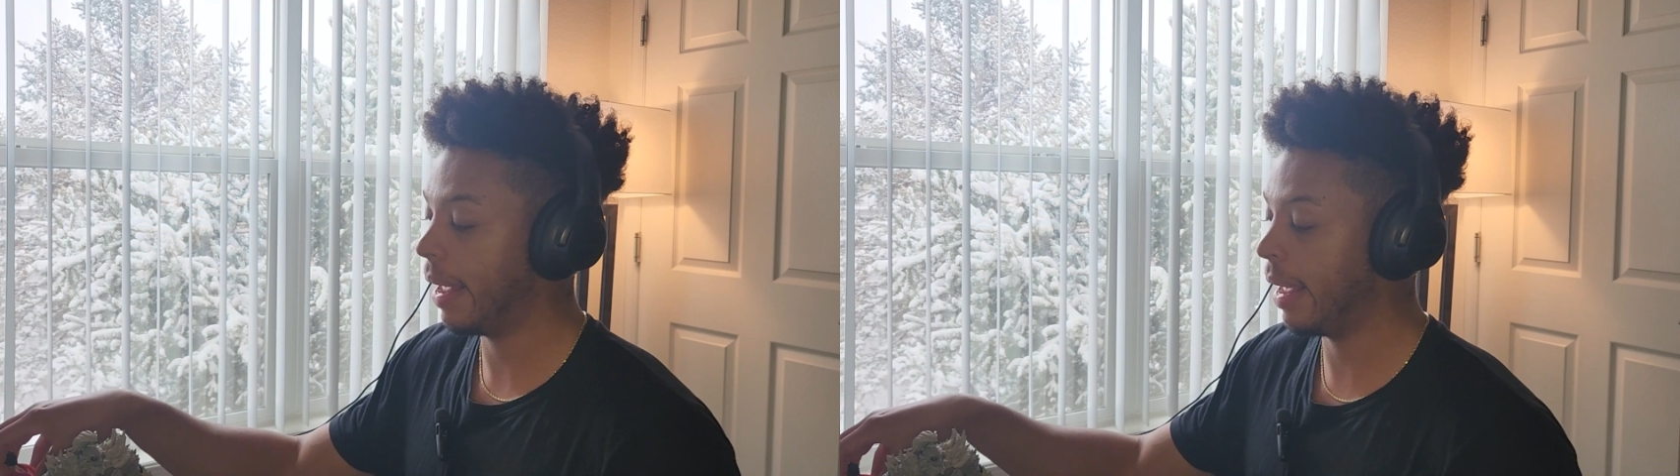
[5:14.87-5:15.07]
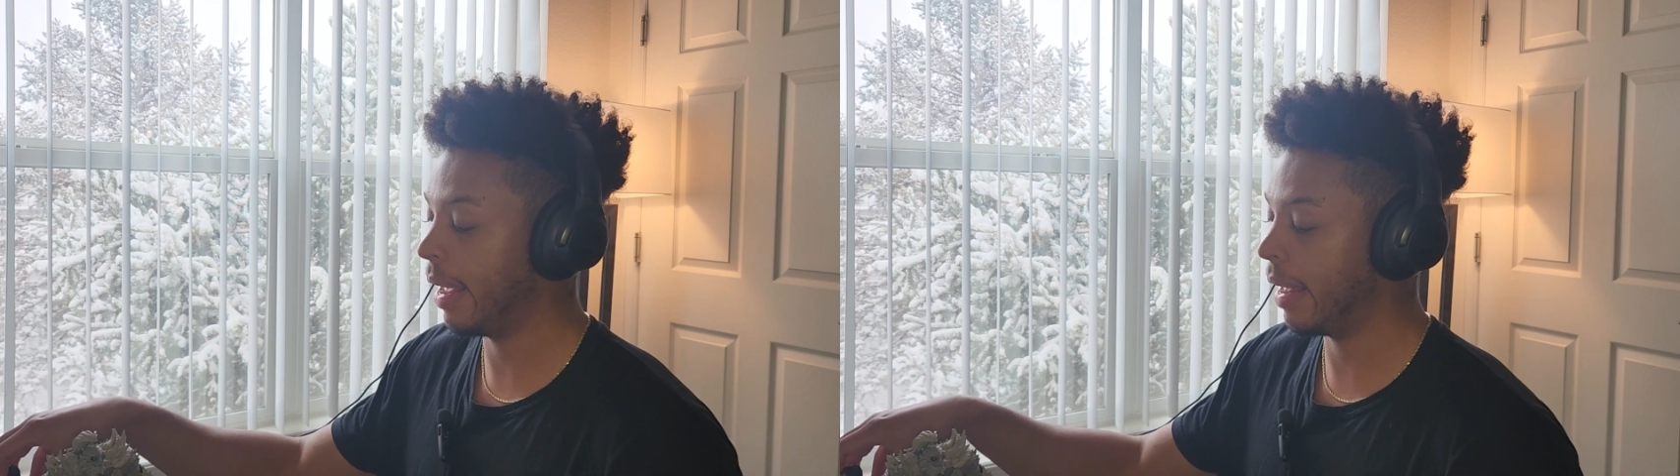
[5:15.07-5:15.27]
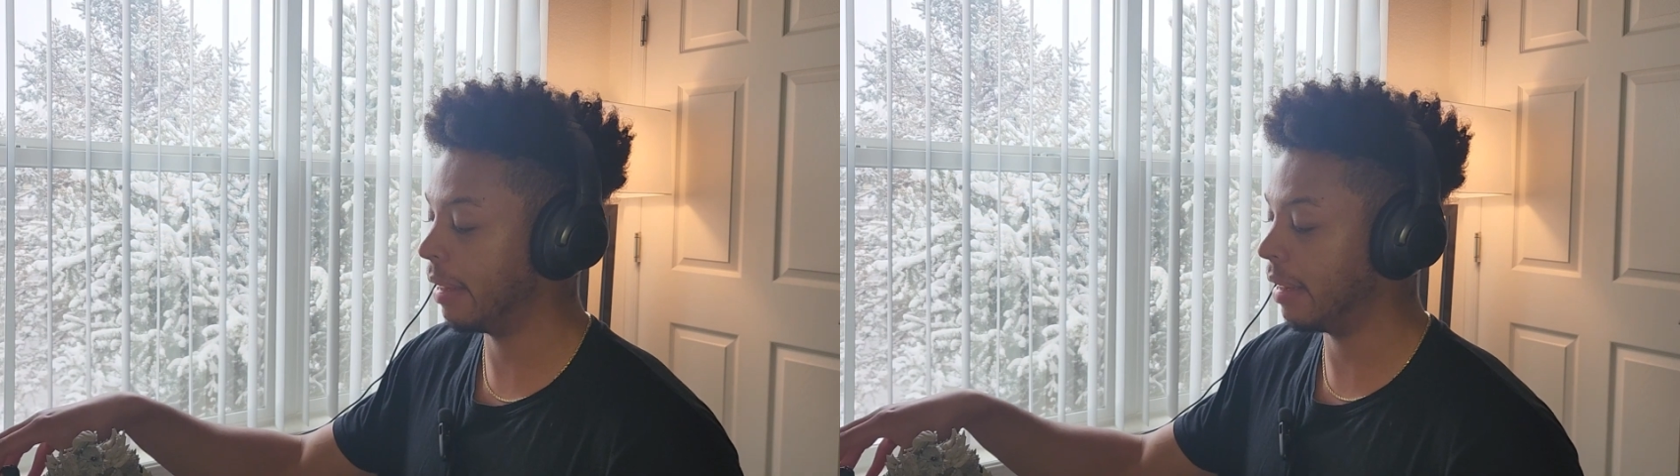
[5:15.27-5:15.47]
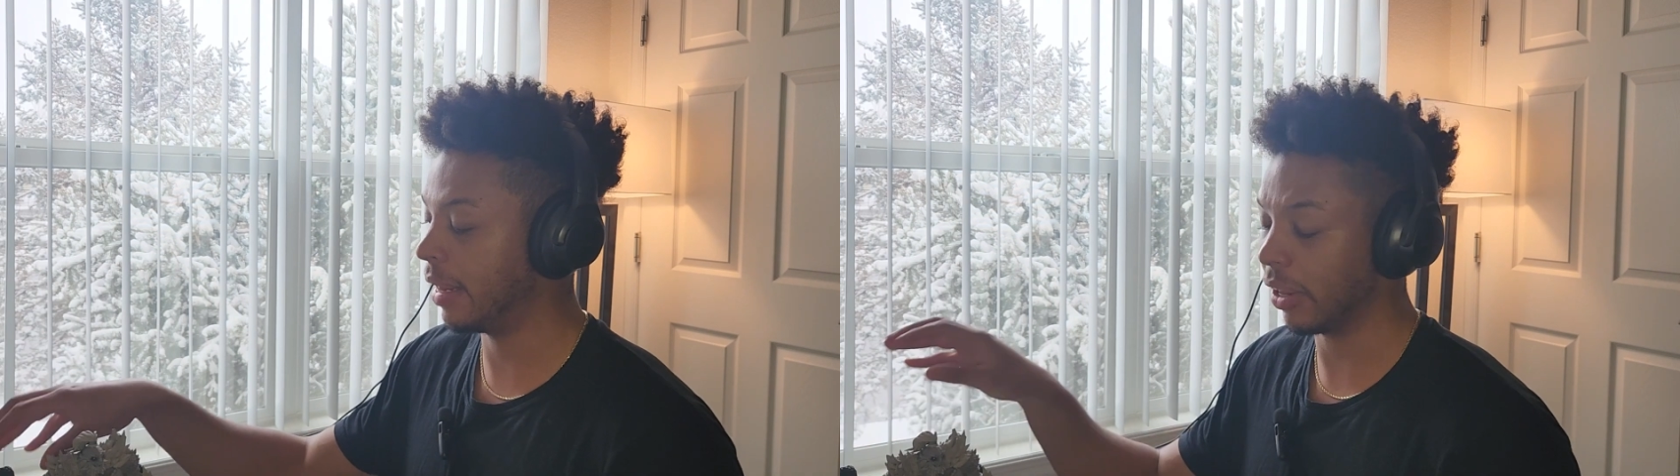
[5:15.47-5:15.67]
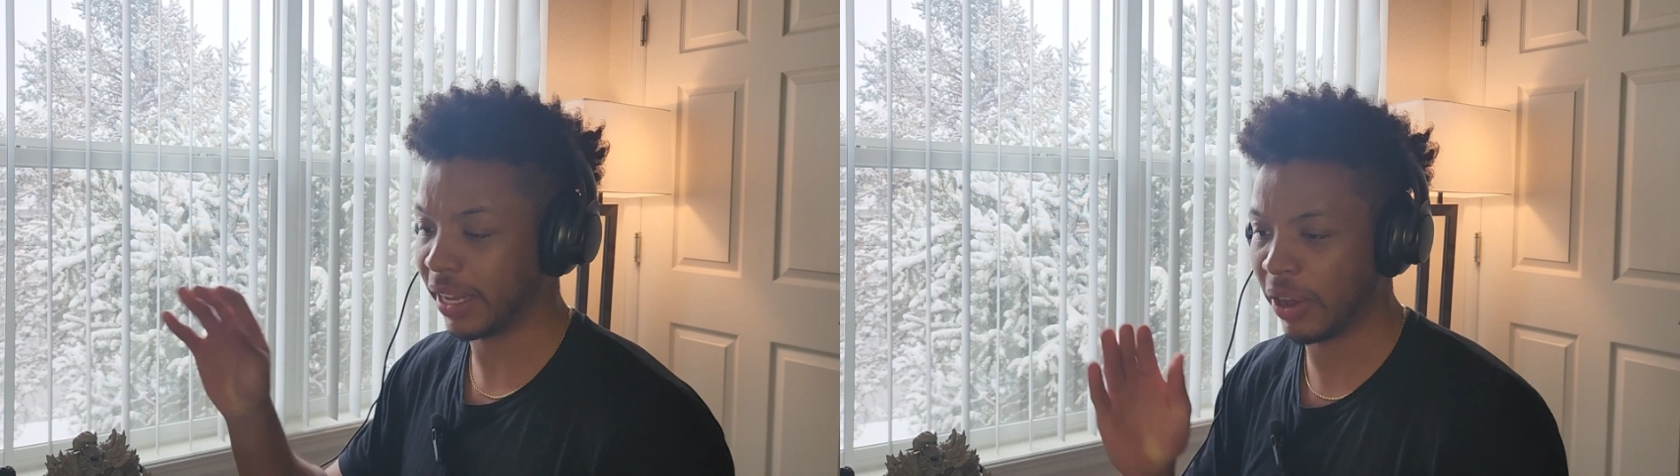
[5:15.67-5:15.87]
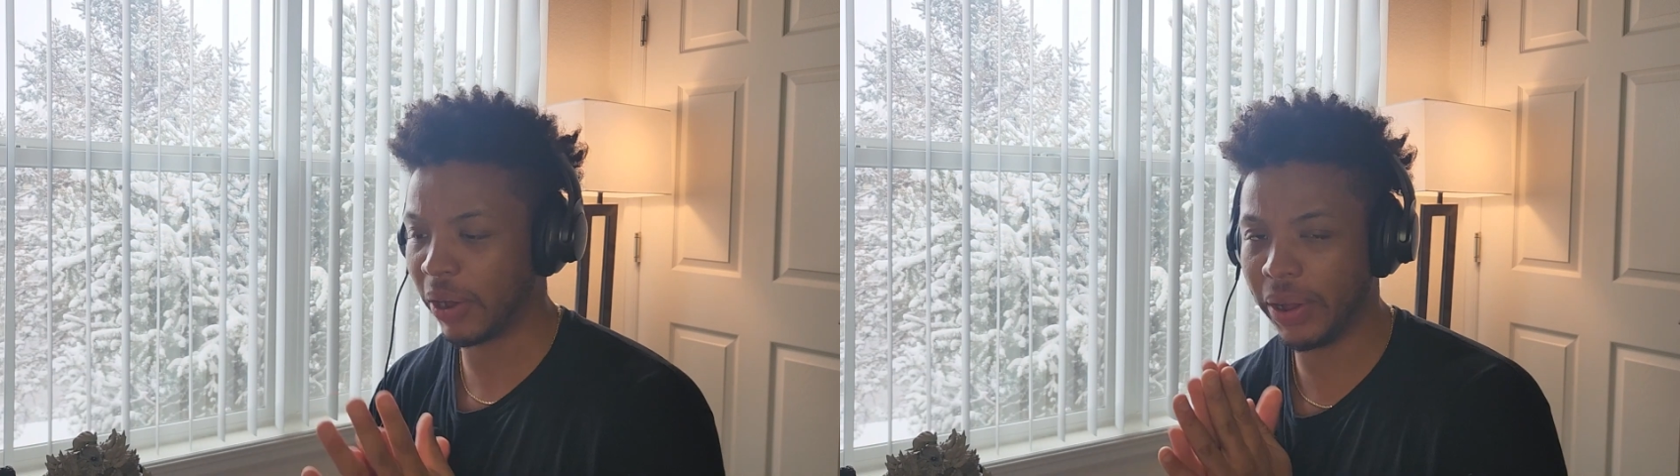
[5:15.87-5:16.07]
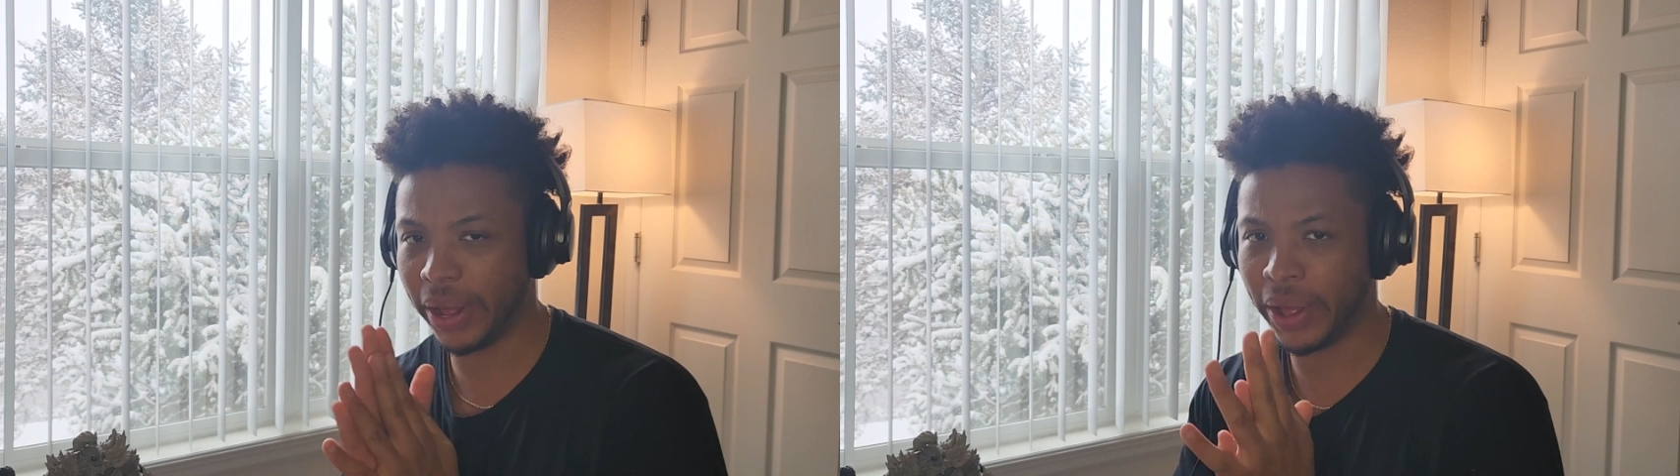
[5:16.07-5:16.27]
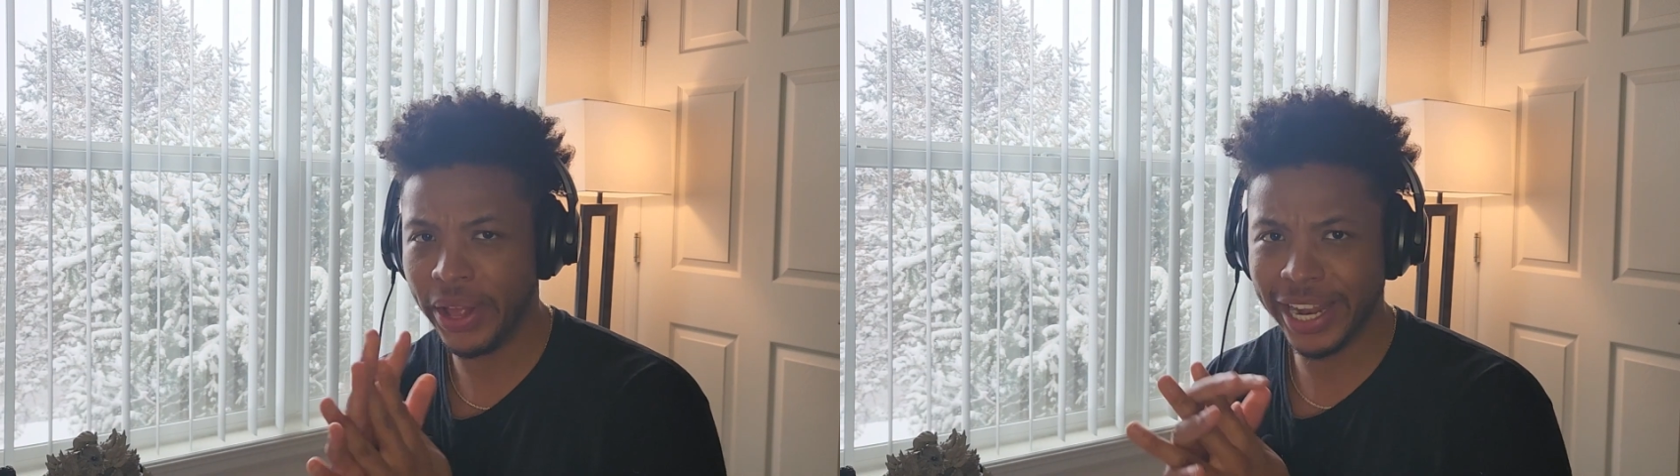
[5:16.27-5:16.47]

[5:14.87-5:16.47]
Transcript: And they're like, oh,